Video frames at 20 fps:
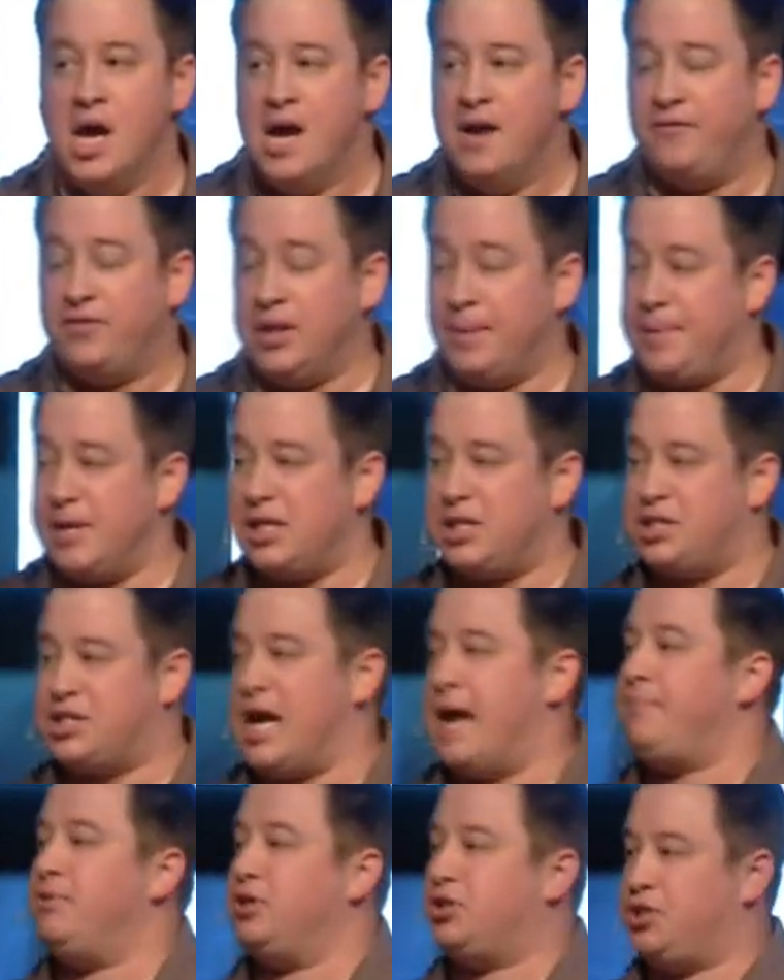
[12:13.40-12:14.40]
Philippians
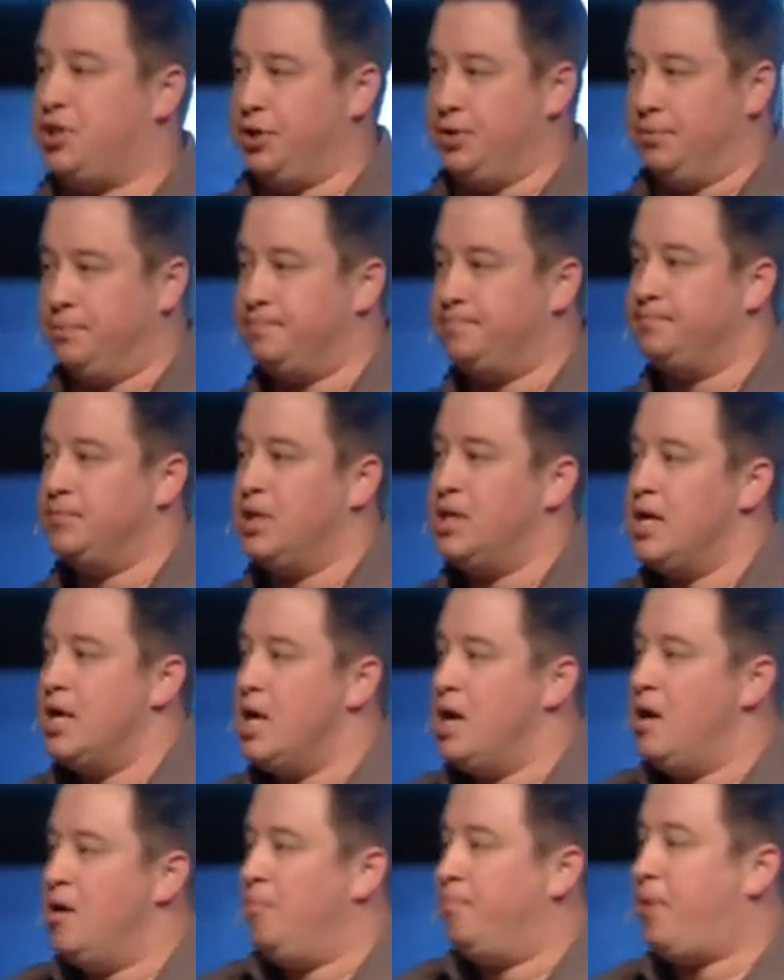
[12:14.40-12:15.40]
chapter two.
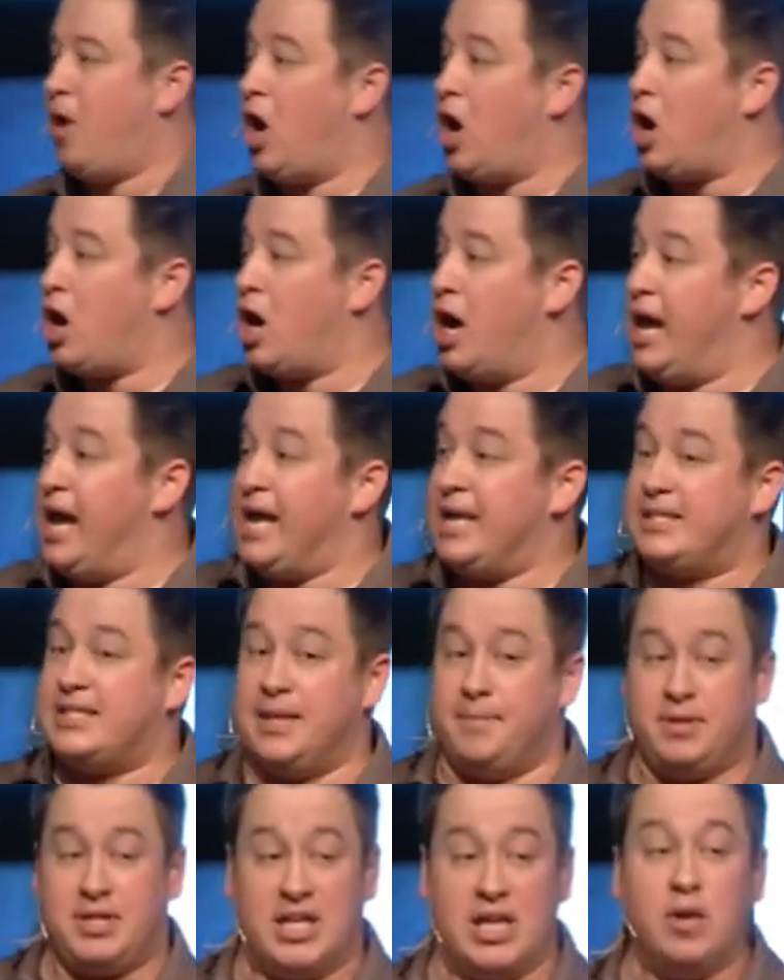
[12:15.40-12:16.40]
Paul and
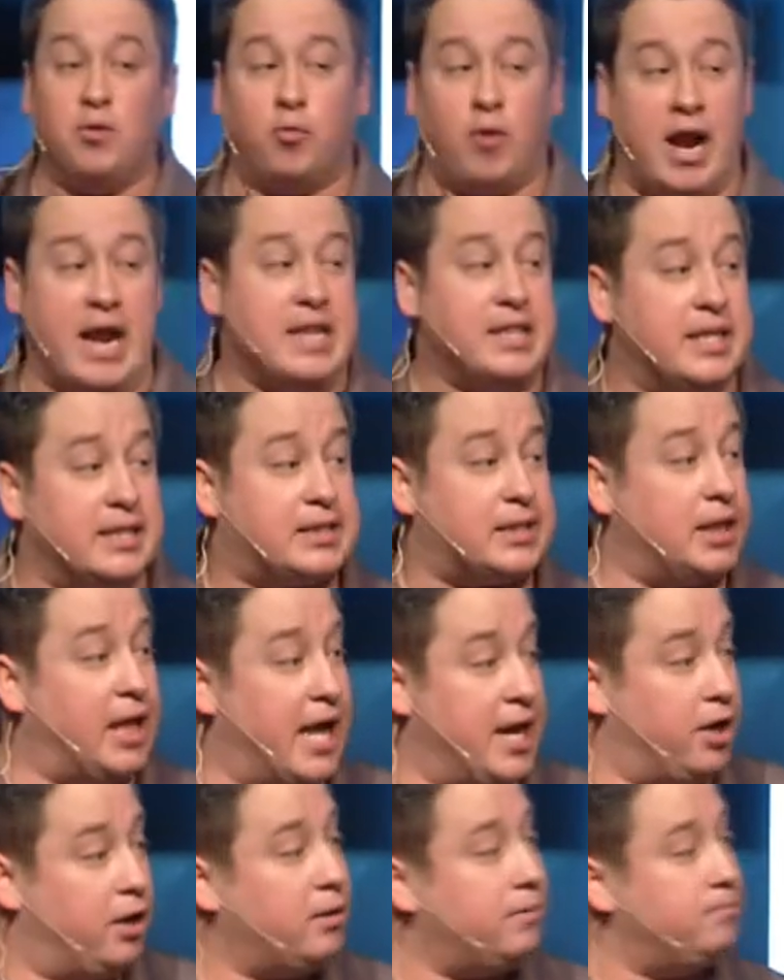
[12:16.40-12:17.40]
Timothy write this
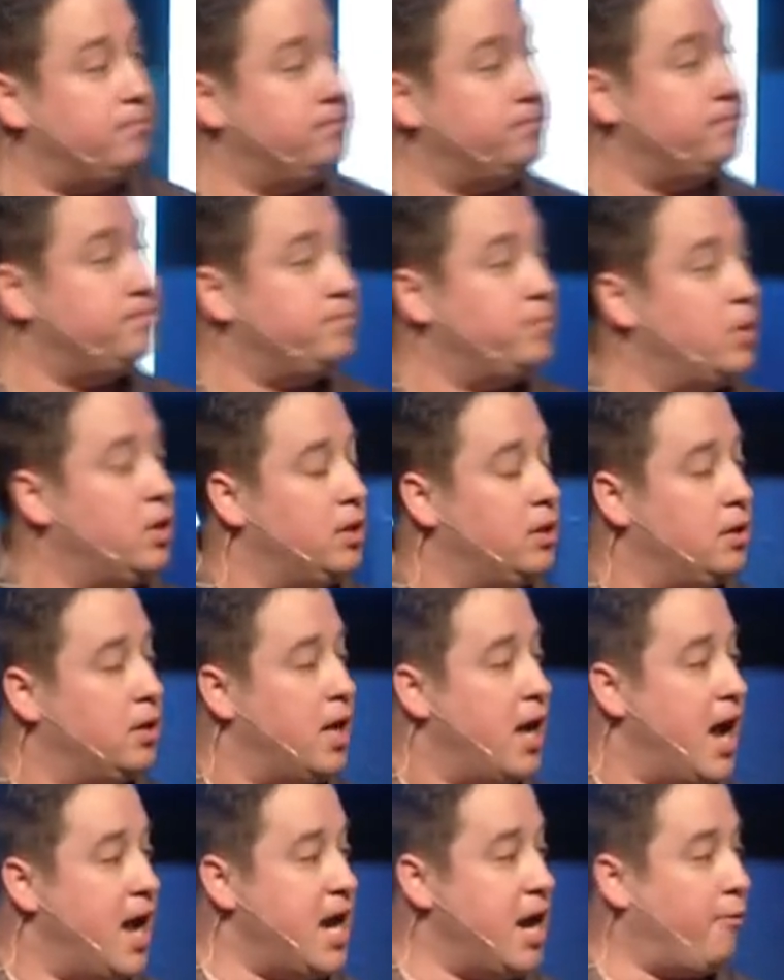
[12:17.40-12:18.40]
letter,
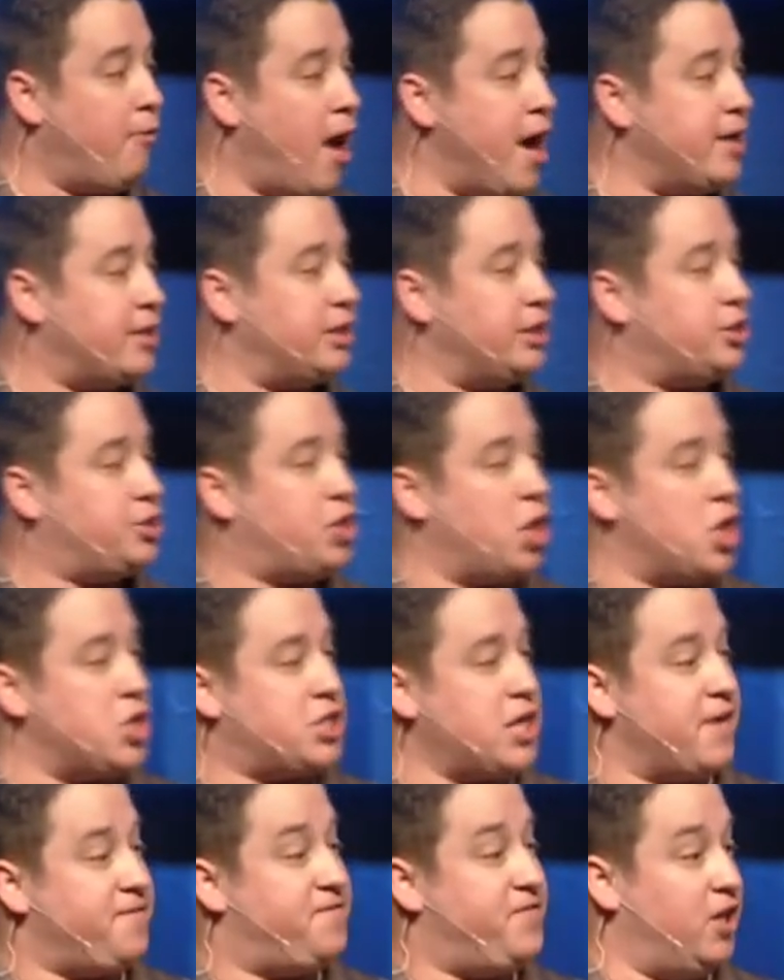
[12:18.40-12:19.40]
and they write it to the church
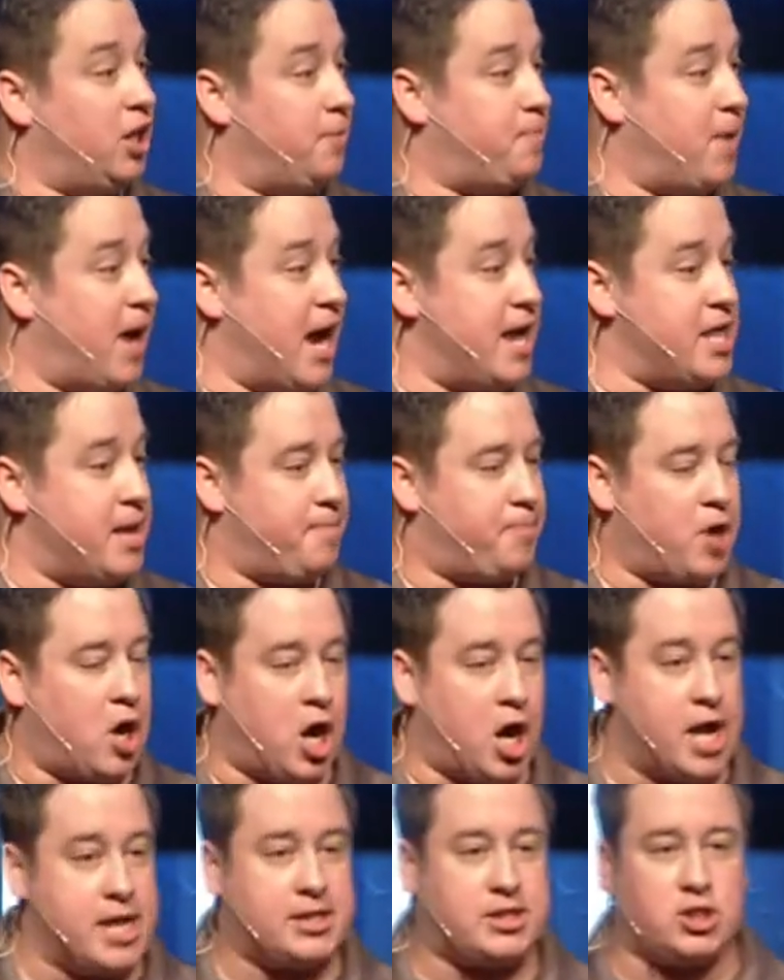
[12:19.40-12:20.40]
at Philippi that
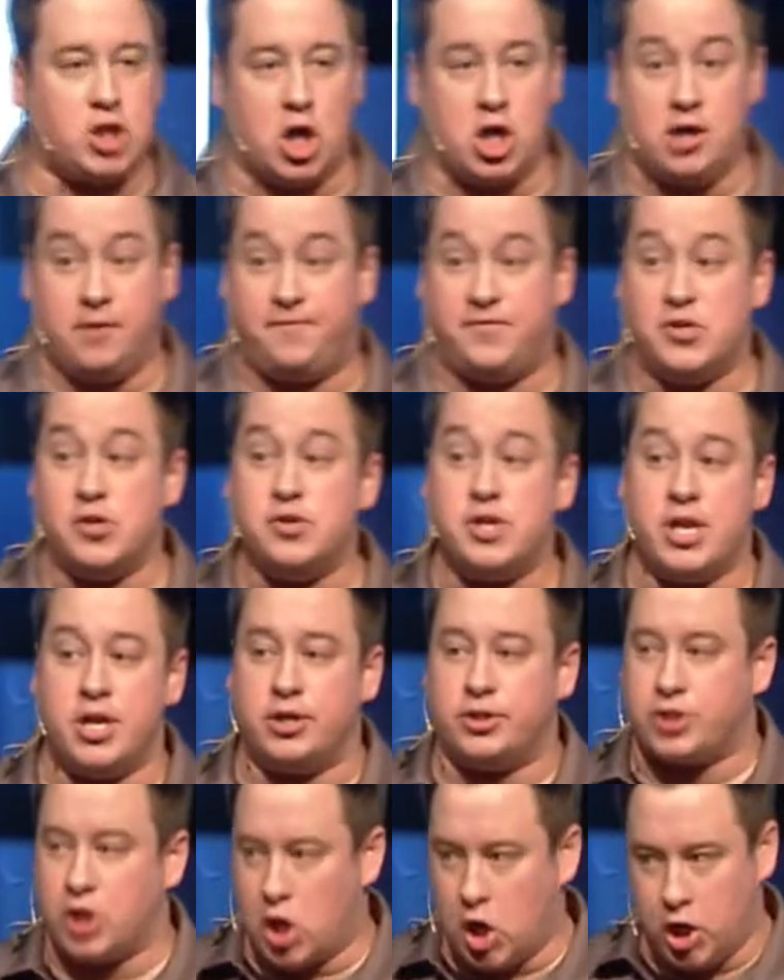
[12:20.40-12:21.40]
Paul had started a few
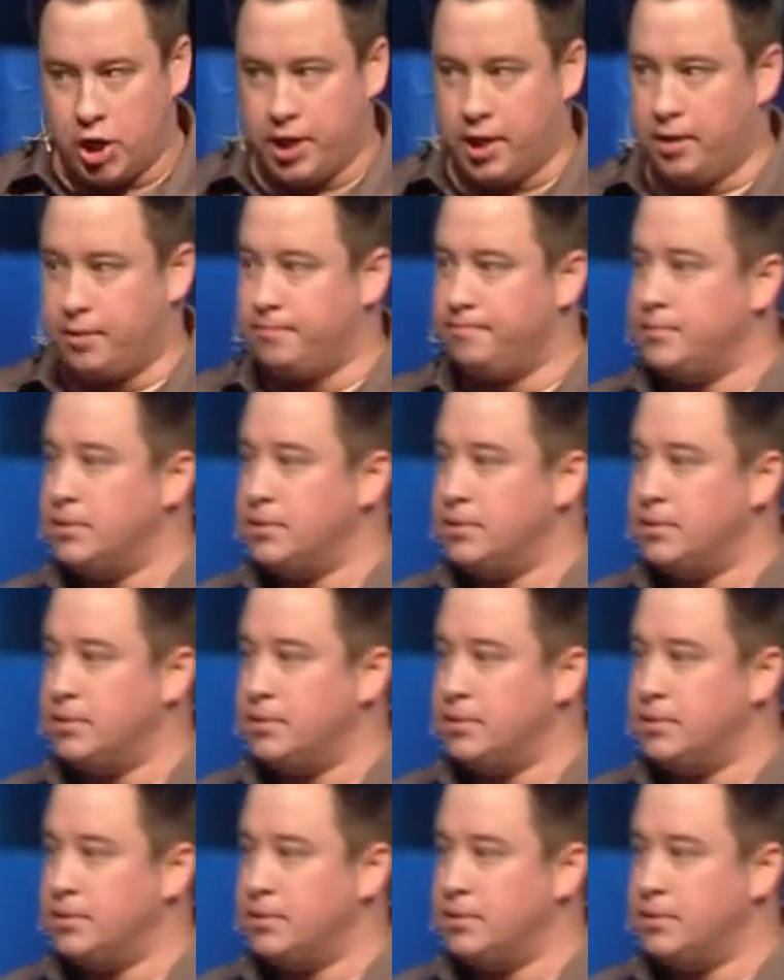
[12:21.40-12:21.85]
years earlier.